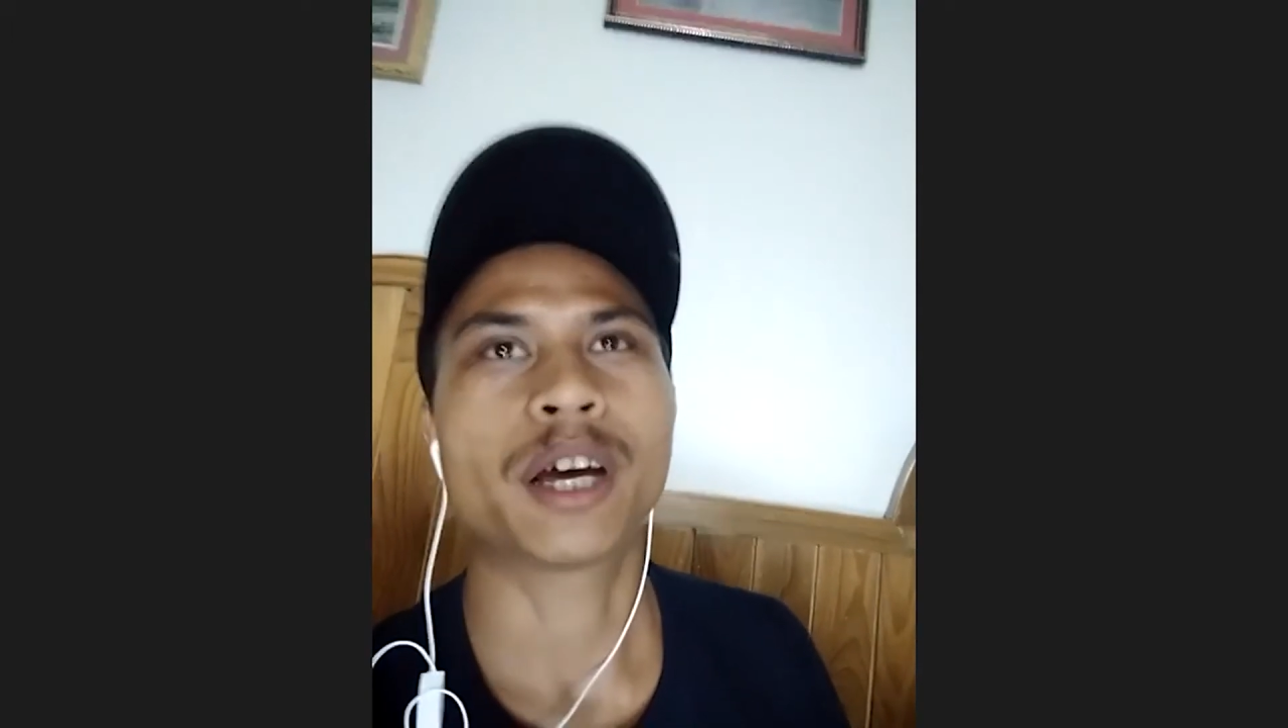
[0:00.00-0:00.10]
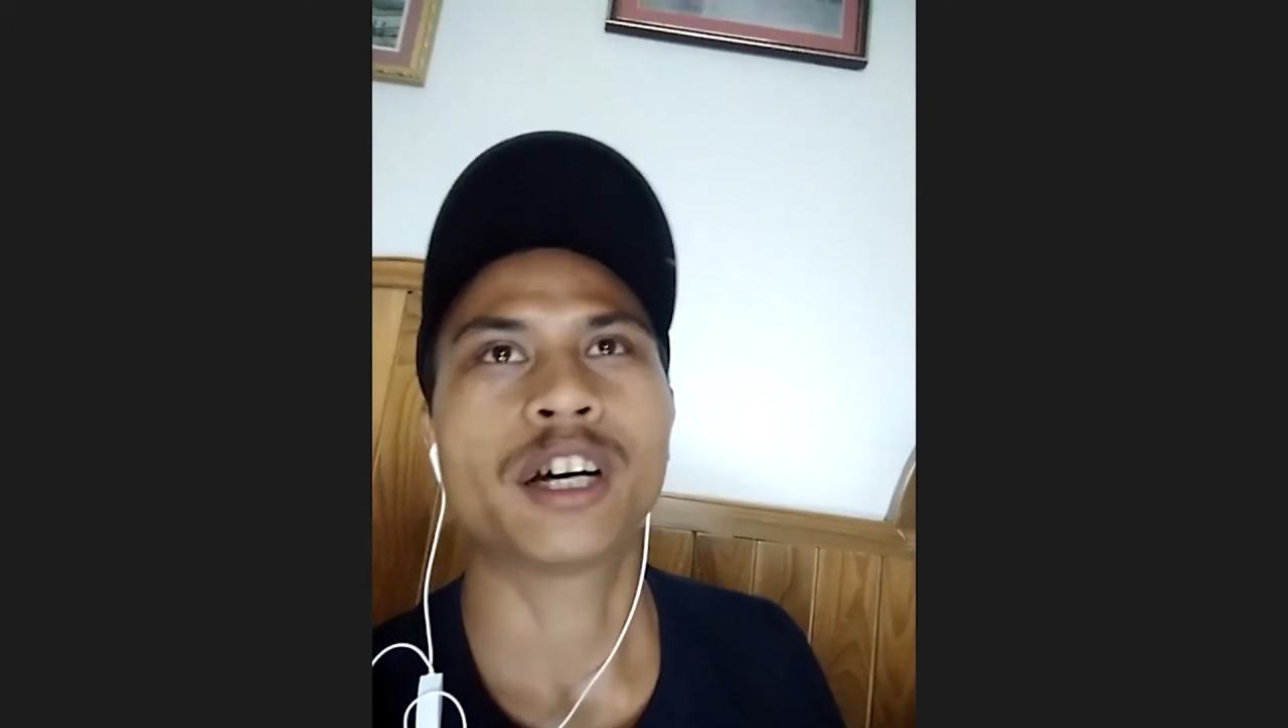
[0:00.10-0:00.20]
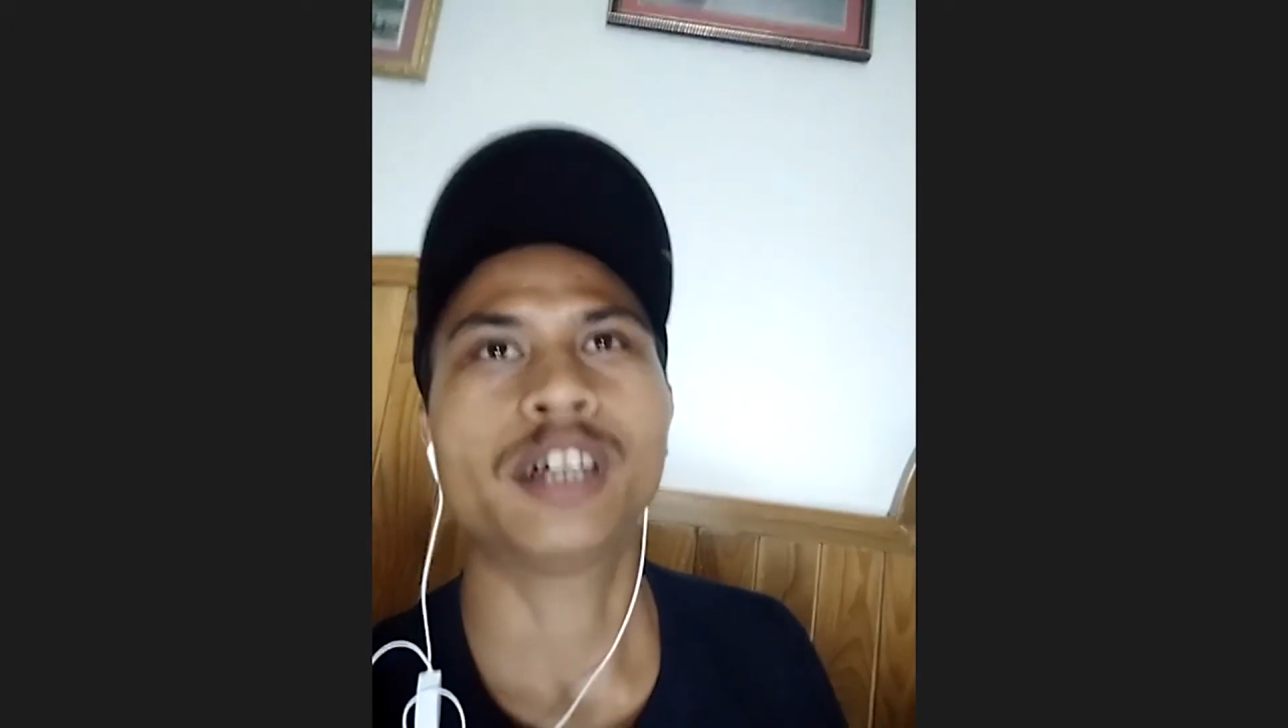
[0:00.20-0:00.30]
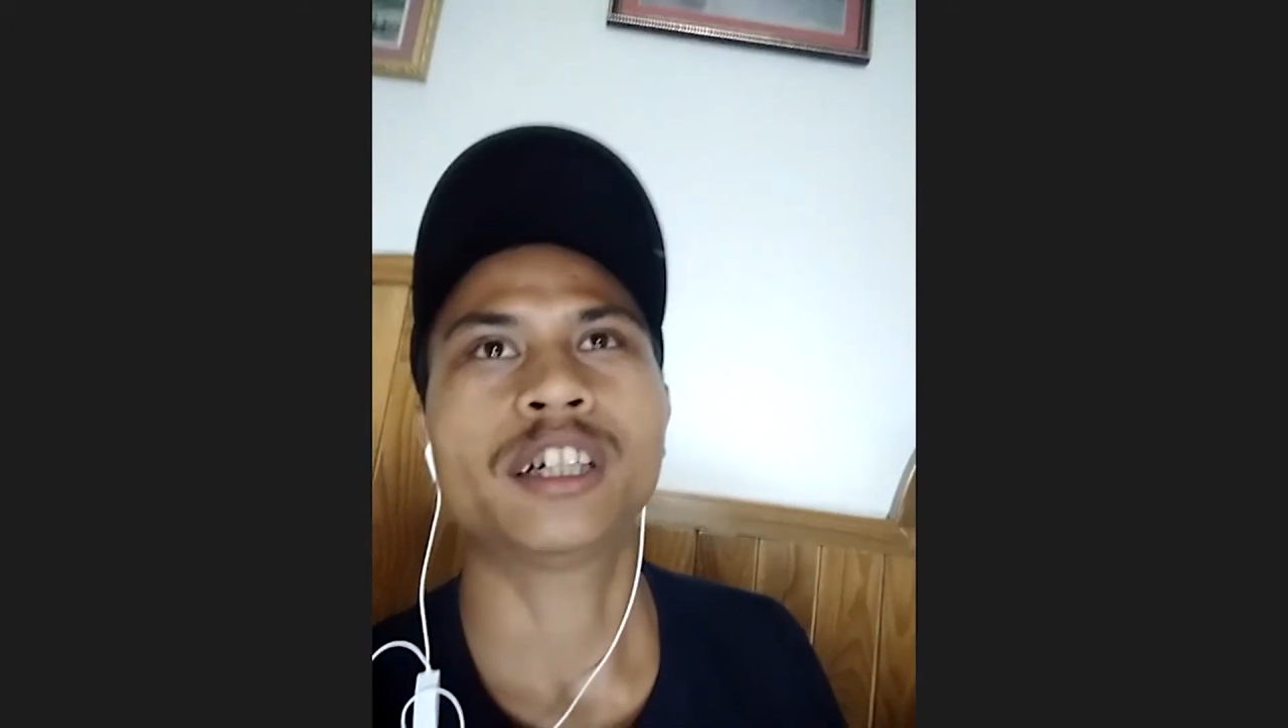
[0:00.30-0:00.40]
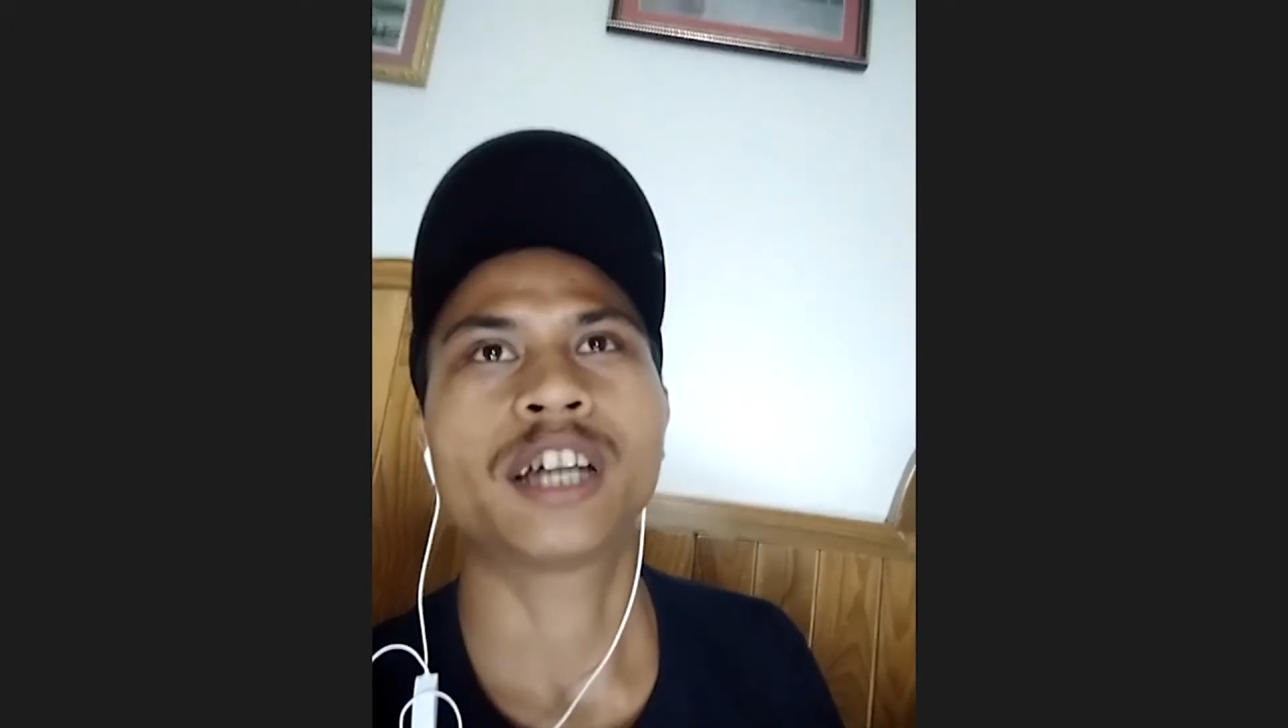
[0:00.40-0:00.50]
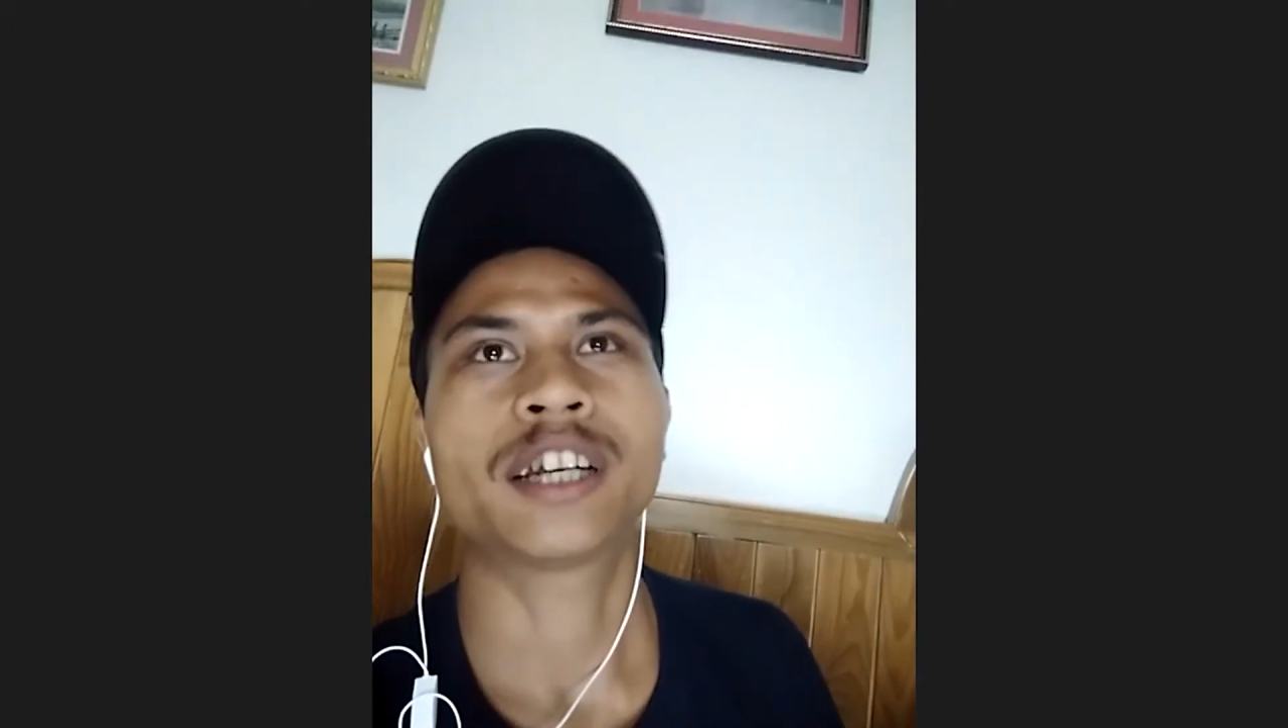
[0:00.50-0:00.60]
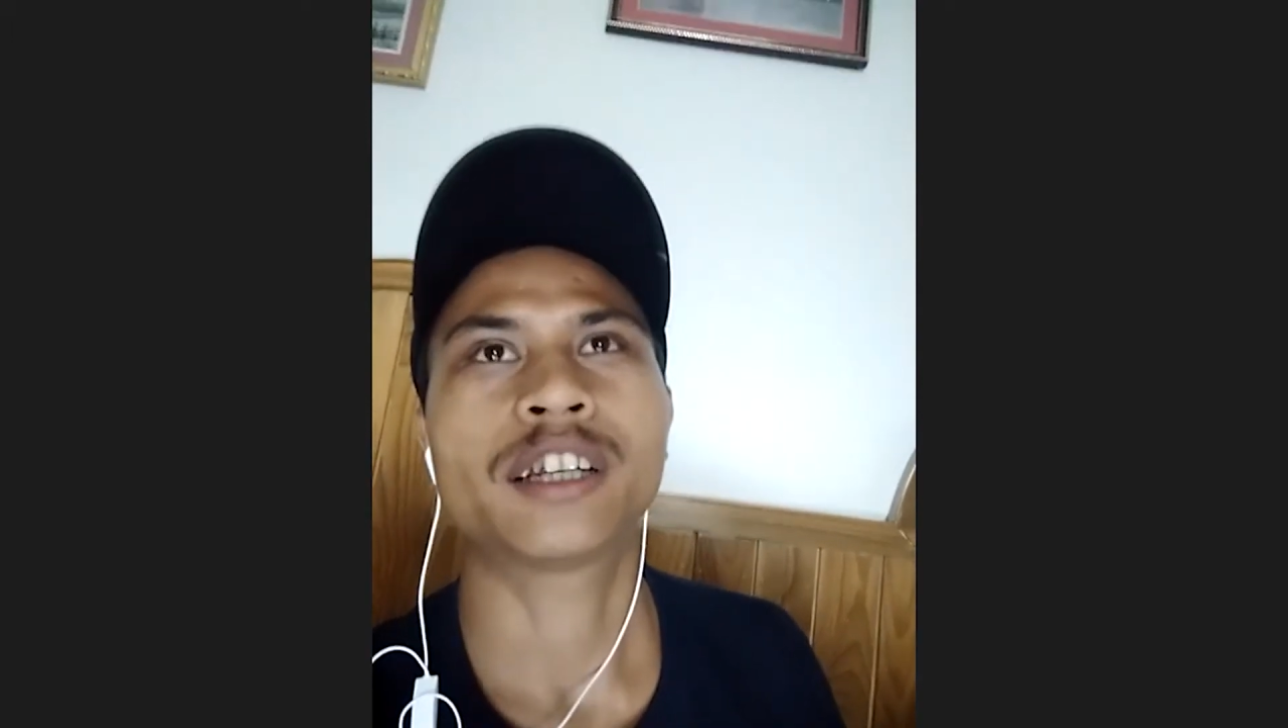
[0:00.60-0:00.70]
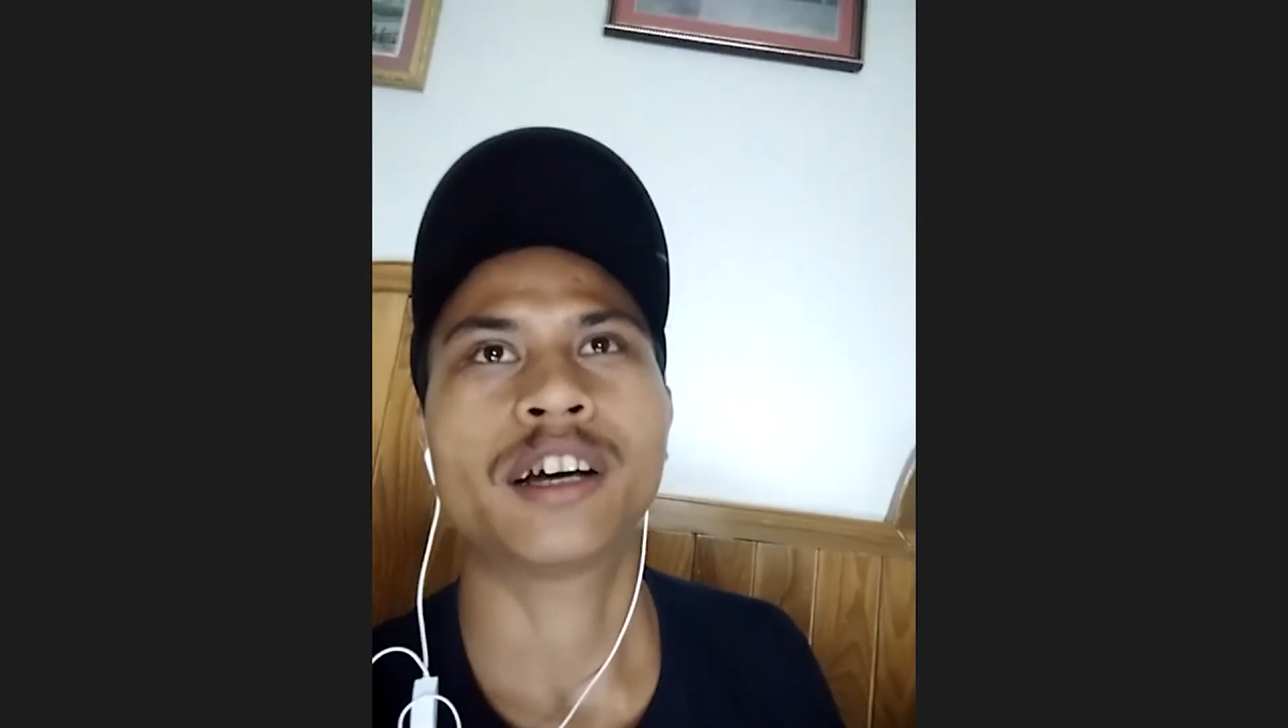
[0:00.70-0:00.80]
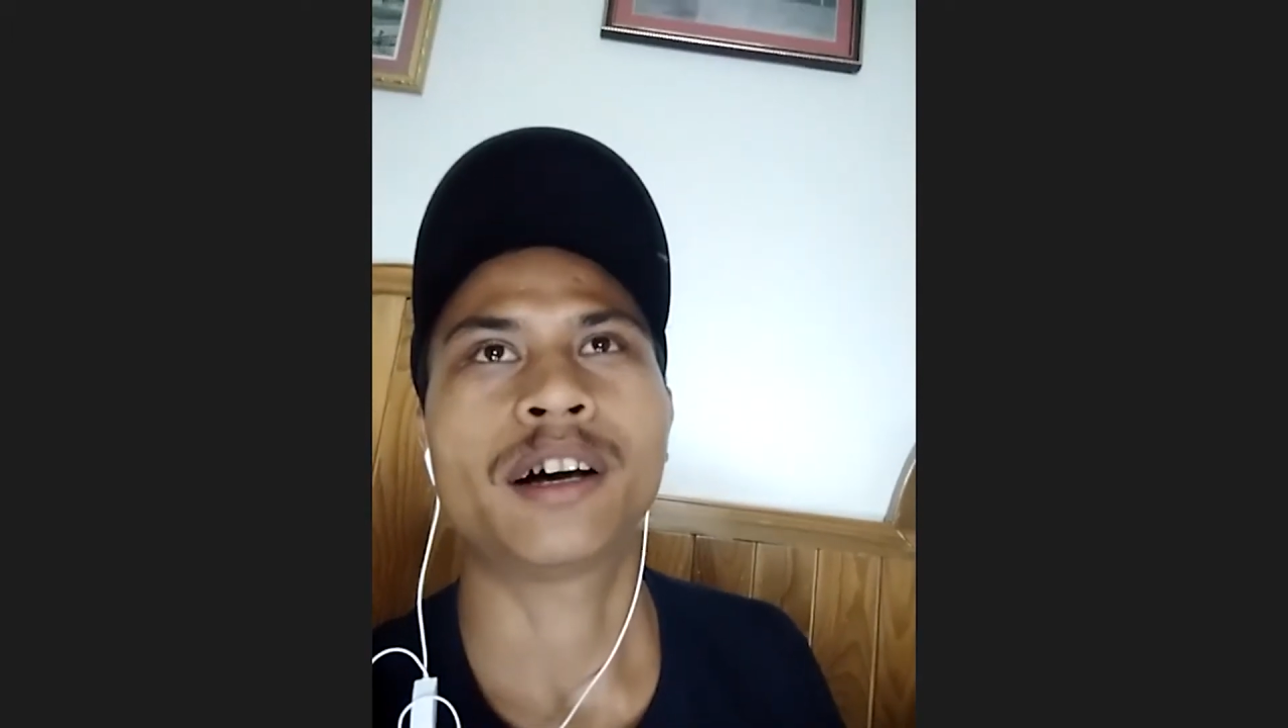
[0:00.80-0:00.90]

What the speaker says: heart that